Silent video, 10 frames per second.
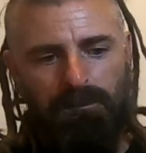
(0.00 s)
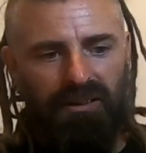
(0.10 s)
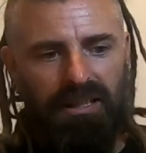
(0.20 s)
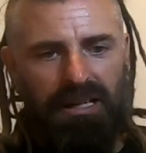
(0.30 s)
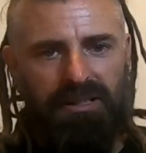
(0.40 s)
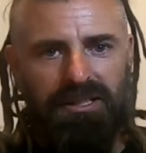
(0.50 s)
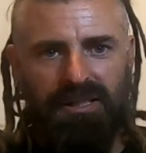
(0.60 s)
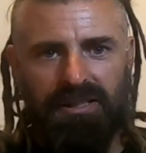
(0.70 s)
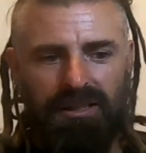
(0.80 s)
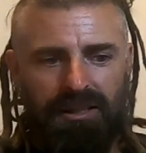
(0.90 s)

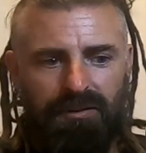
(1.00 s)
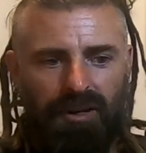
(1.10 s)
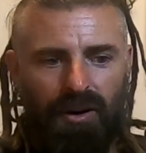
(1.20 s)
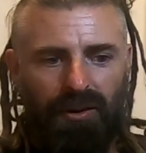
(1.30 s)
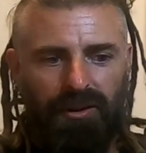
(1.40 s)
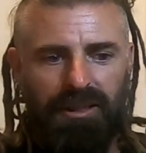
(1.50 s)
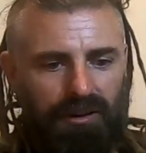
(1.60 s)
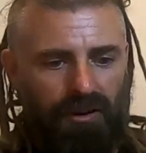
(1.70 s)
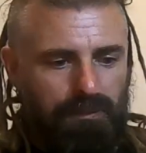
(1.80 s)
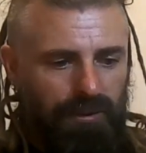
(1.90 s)
lenses that you've got on the
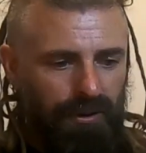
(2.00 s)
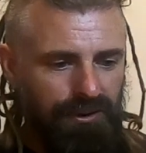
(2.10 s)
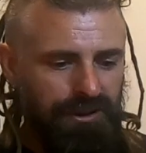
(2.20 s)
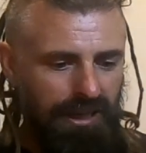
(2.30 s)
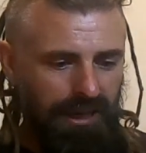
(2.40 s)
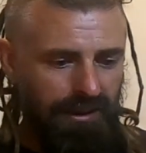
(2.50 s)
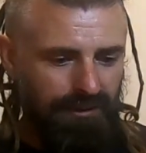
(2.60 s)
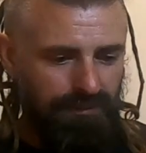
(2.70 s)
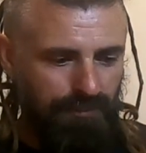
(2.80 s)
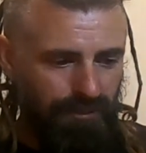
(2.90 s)
light pods there.
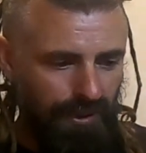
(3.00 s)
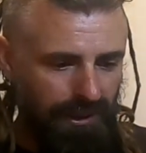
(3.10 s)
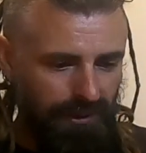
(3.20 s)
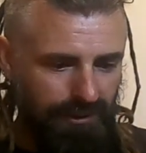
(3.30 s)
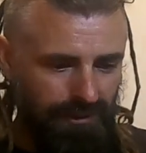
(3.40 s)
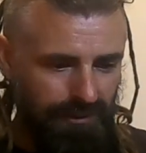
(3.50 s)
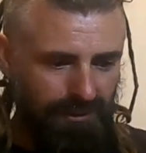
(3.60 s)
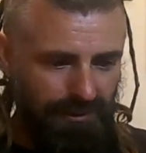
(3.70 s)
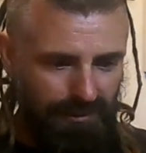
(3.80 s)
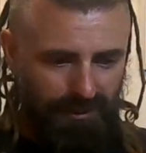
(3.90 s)
Brilliant.
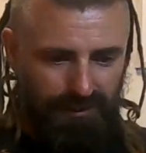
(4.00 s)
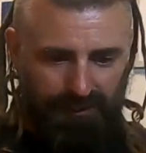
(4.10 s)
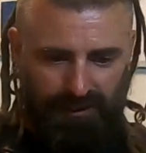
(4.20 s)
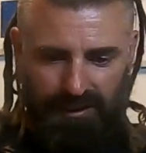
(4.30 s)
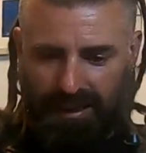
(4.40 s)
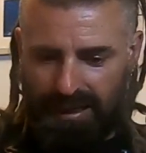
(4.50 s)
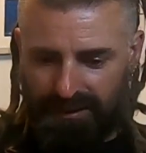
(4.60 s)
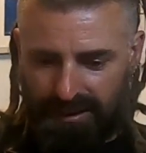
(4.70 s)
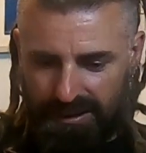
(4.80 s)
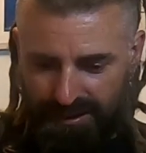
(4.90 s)

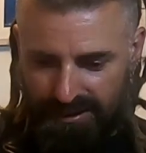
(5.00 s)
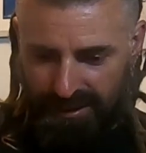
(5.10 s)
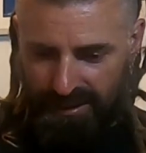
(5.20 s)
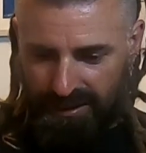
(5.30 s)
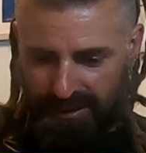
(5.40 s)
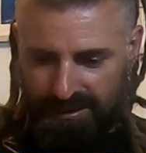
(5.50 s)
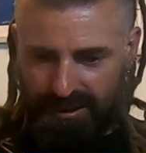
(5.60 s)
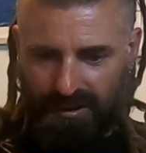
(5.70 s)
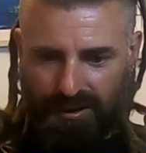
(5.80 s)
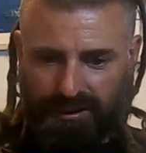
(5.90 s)
Again, these
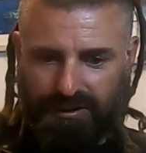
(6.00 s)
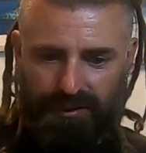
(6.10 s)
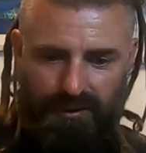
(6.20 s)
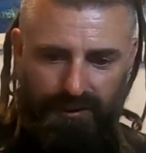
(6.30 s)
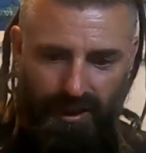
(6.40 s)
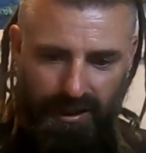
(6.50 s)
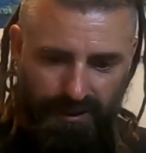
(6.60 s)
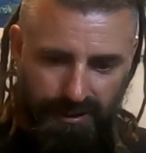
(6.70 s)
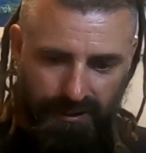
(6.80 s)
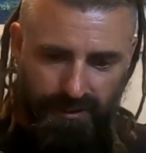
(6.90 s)
tyres feel great
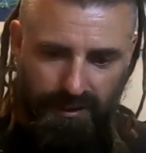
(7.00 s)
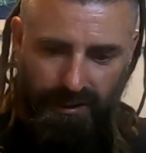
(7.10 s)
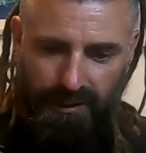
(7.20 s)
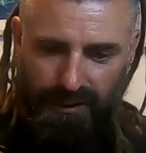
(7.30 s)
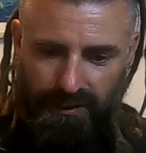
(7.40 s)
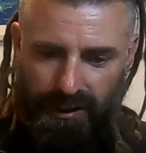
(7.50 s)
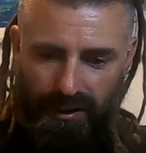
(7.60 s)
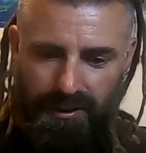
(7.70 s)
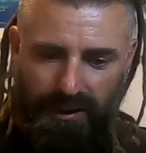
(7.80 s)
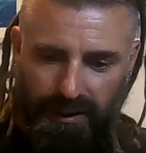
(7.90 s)
too. I
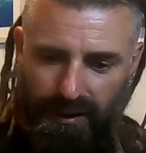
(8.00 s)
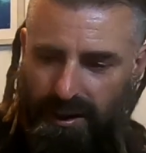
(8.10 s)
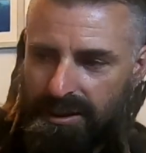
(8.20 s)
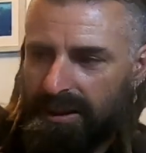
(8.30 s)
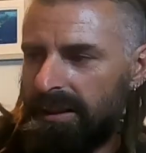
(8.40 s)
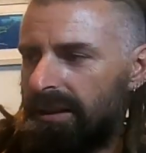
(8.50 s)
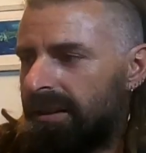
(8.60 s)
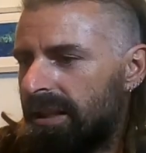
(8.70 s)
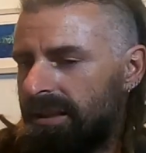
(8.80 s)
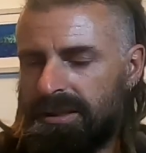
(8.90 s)
think they're
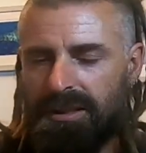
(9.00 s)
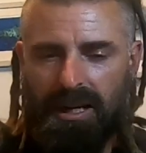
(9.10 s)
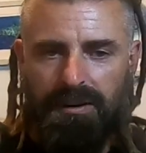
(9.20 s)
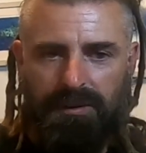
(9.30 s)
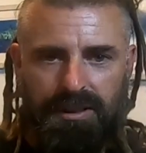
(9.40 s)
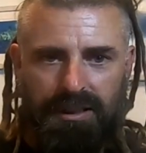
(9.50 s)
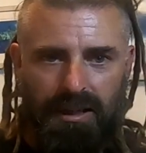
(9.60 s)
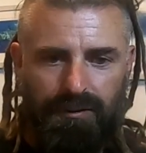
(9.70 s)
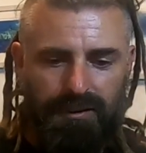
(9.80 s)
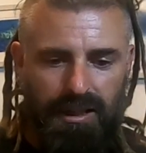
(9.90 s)
the same as
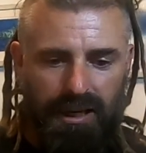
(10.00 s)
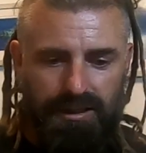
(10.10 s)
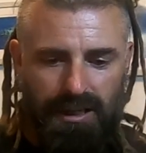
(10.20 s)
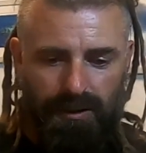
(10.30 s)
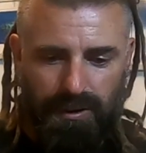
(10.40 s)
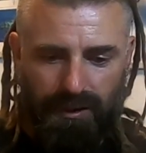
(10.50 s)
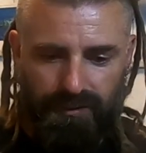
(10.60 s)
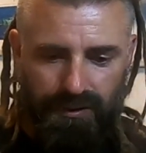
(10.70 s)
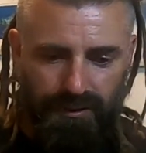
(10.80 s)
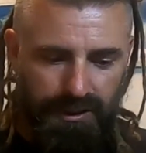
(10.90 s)
the FTX Outback
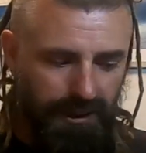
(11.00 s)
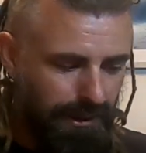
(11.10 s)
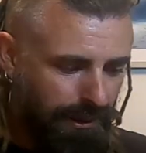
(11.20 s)
Fury,